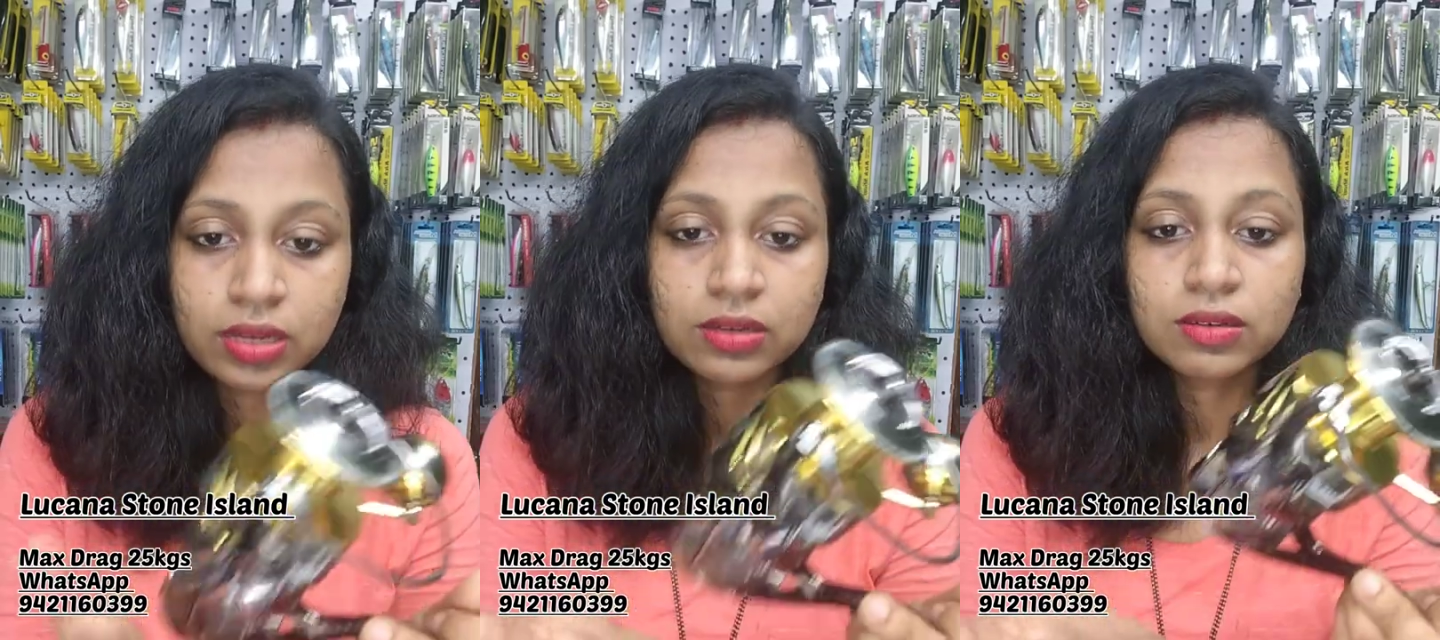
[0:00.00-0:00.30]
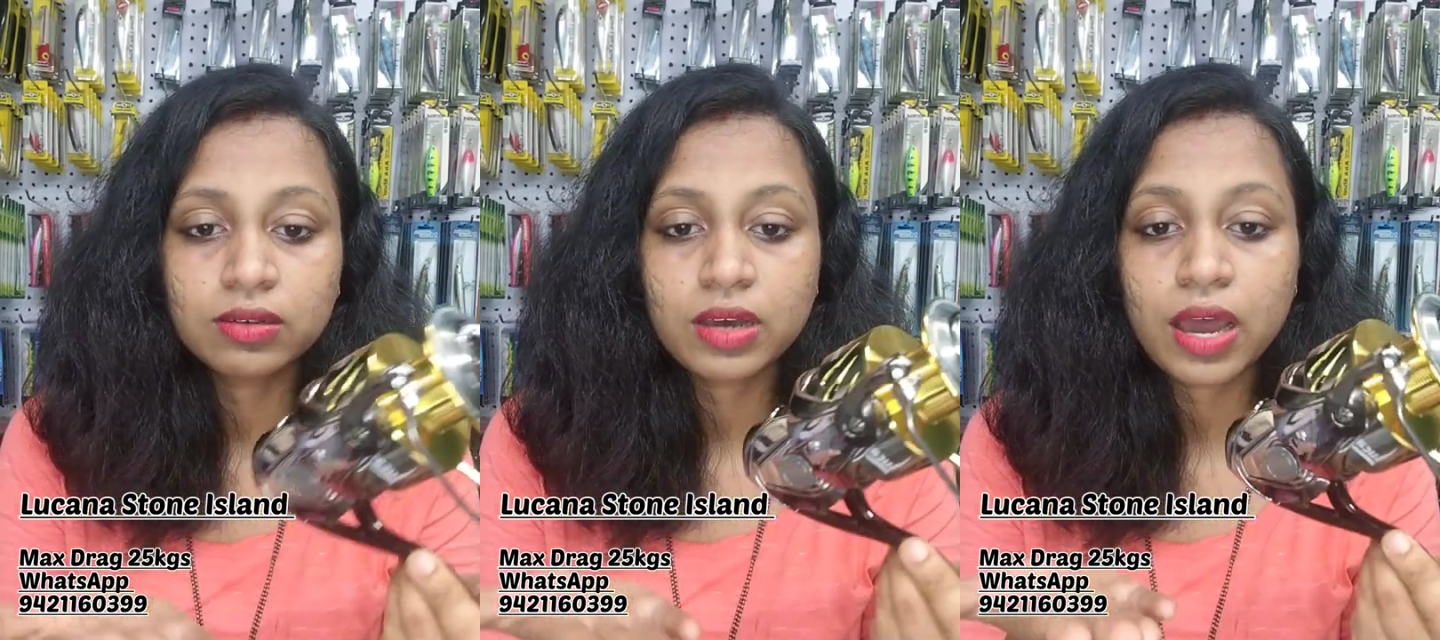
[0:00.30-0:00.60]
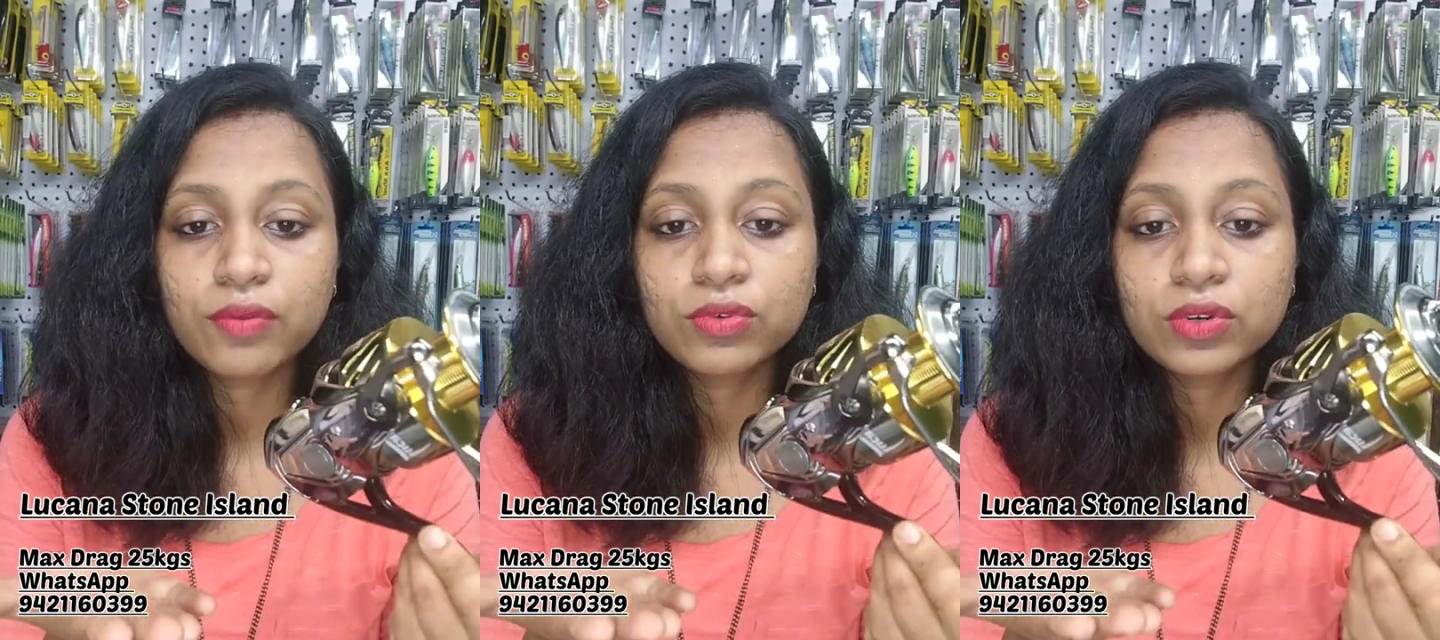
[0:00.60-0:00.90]
Uh,
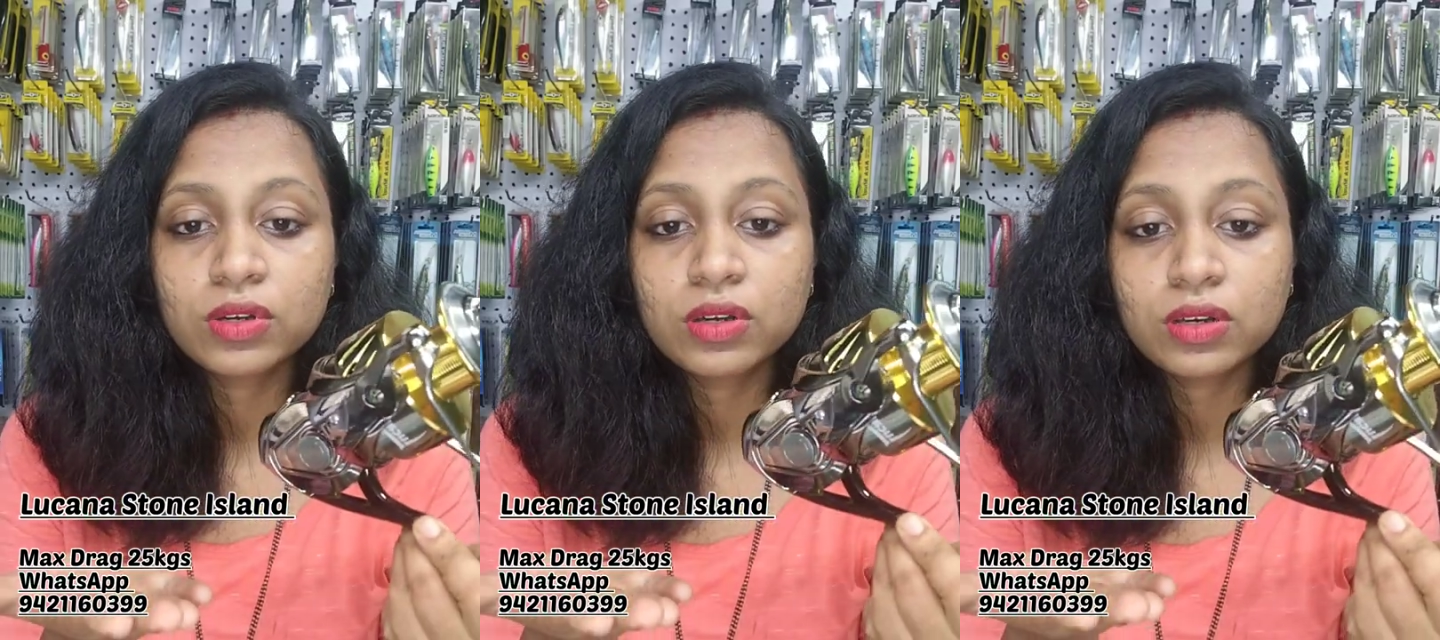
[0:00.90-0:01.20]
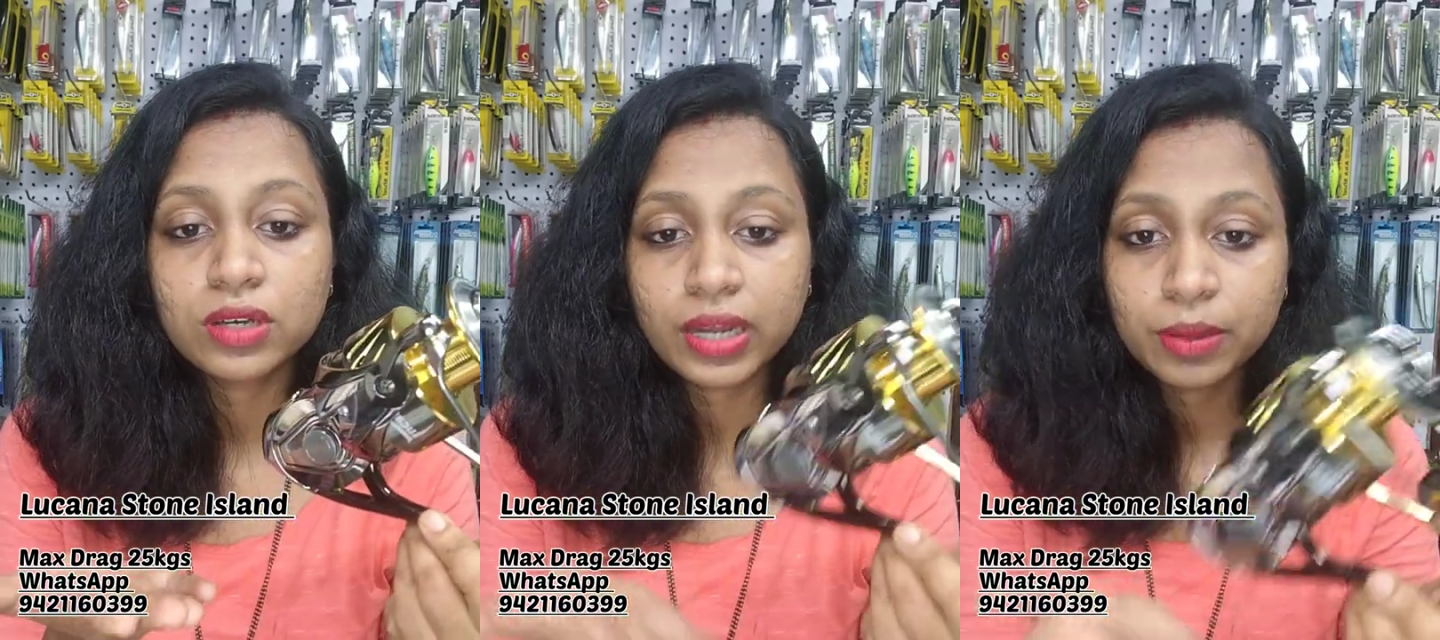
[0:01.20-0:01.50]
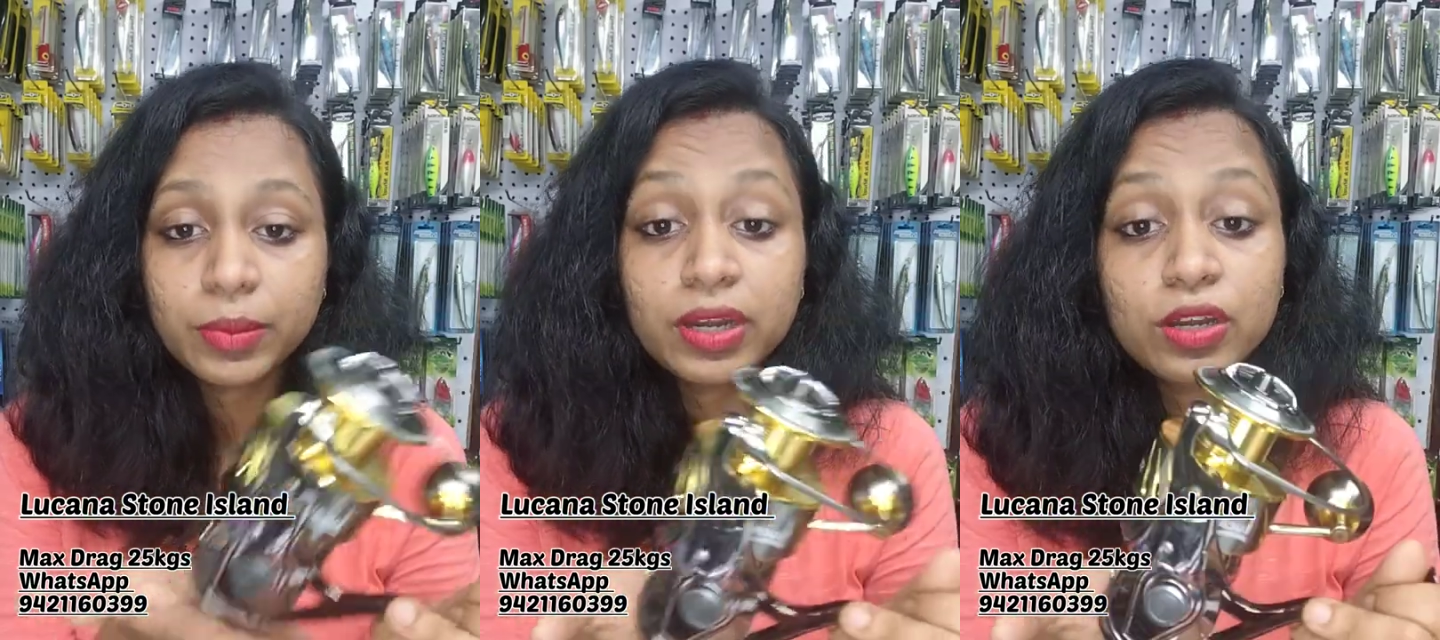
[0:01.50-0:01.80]
I would
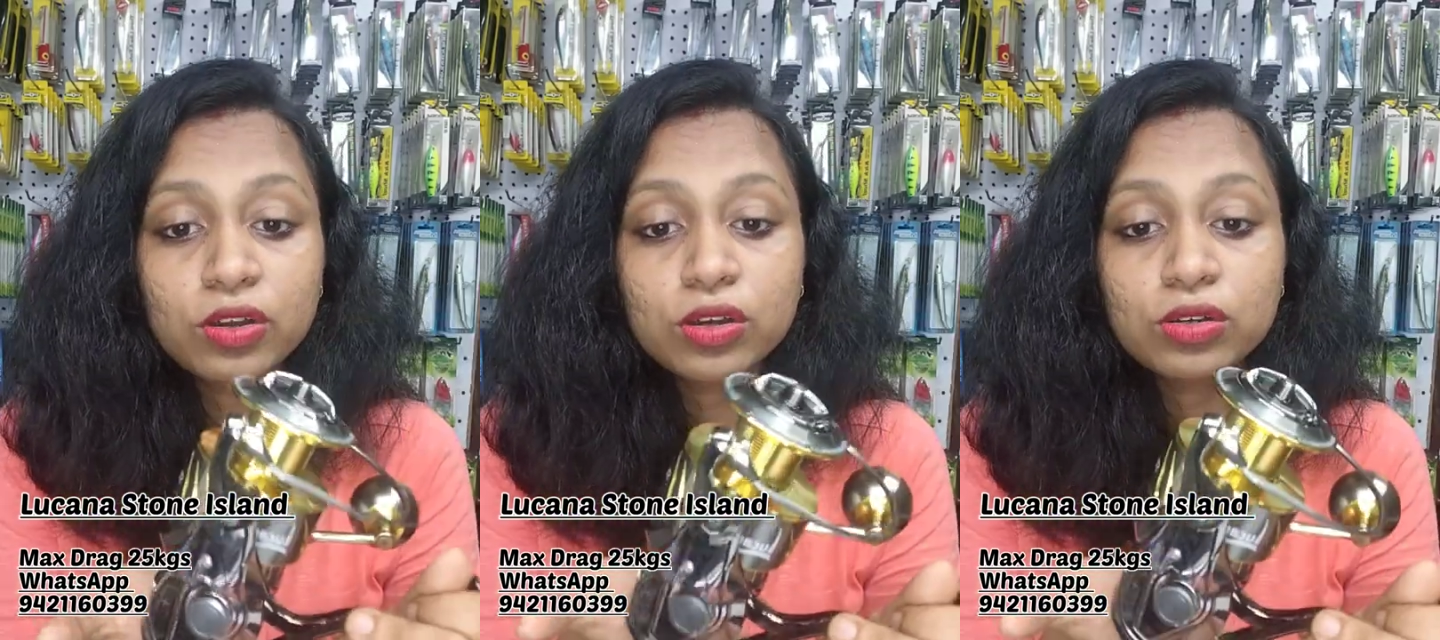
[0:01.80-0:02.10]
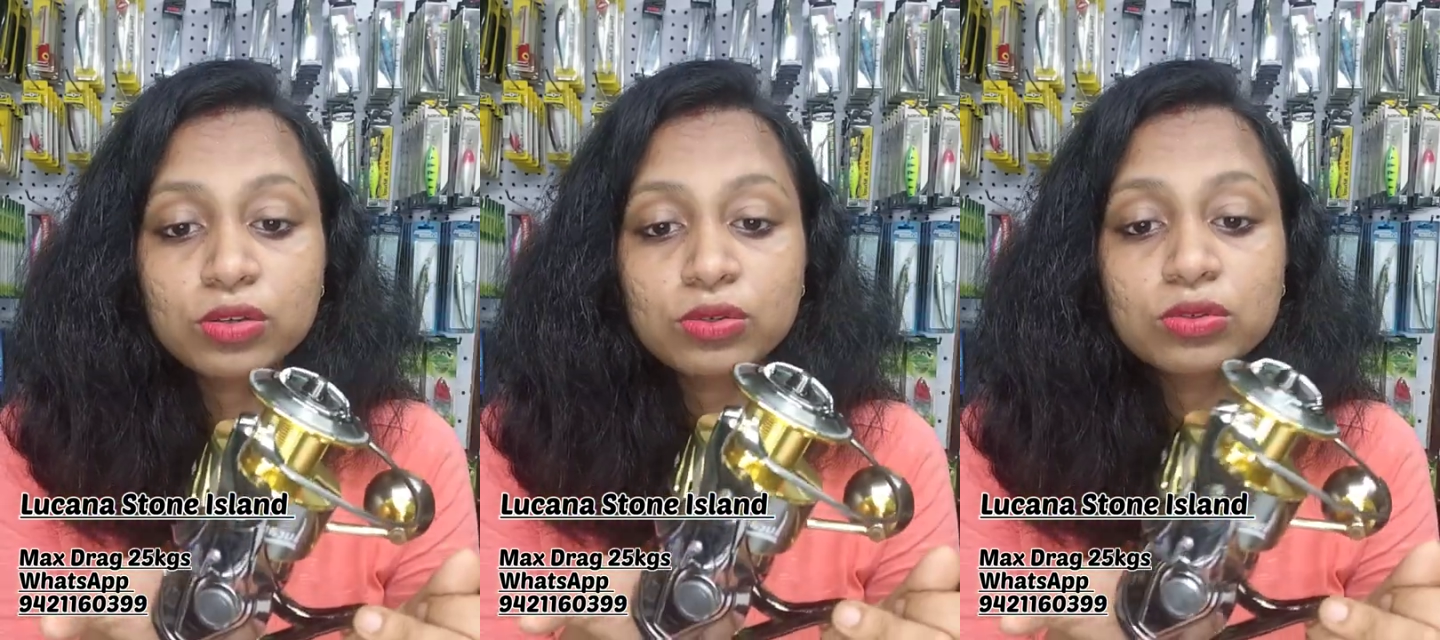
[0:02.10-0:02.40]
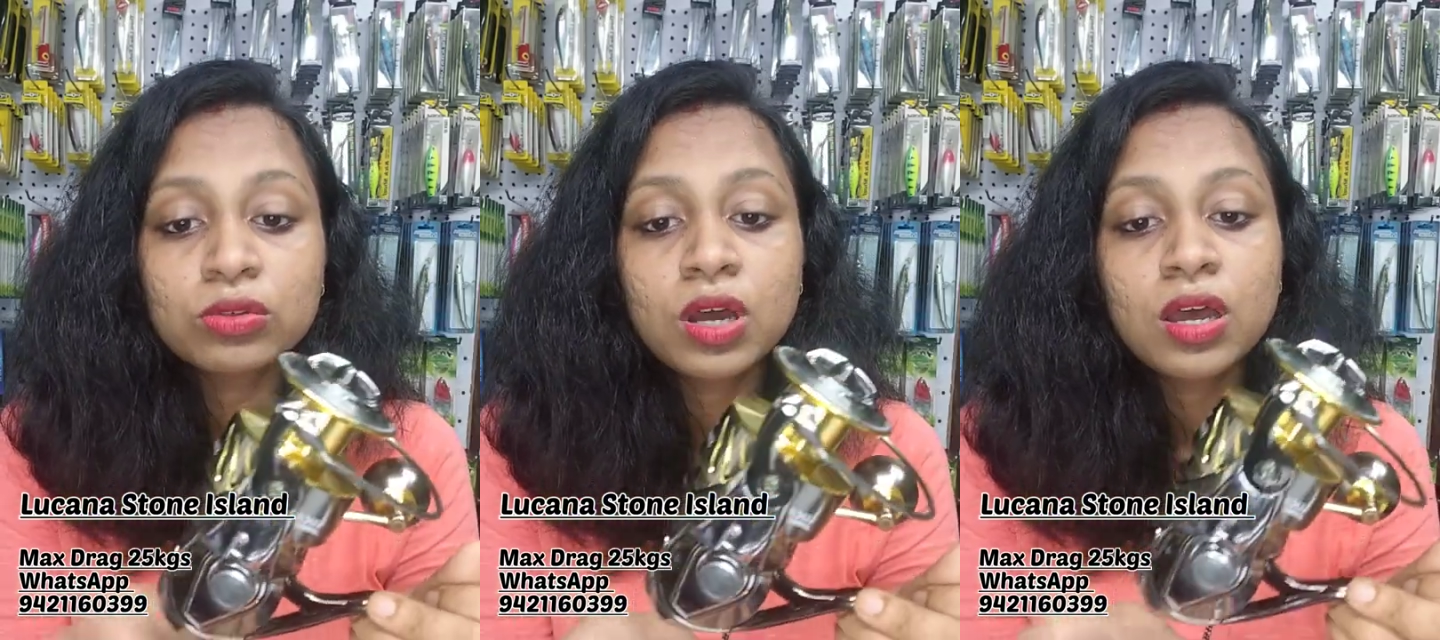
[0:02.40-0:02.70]
recommend you all
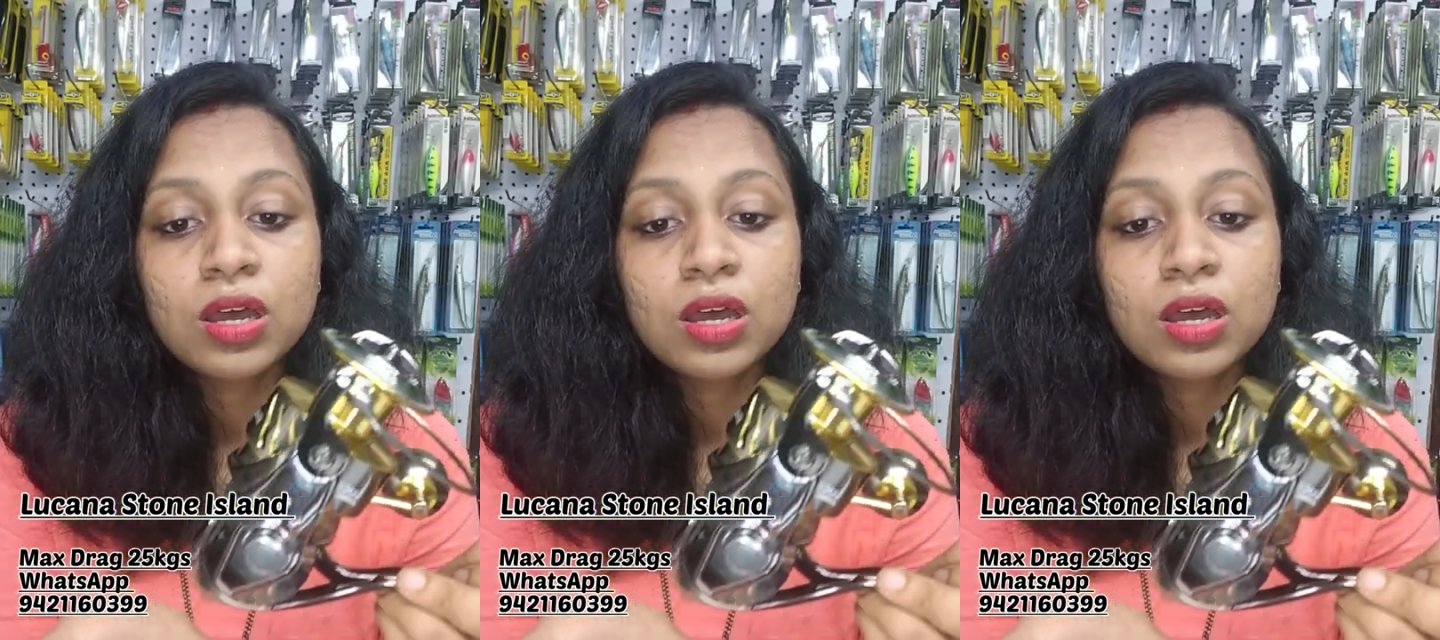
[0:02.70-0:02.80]
to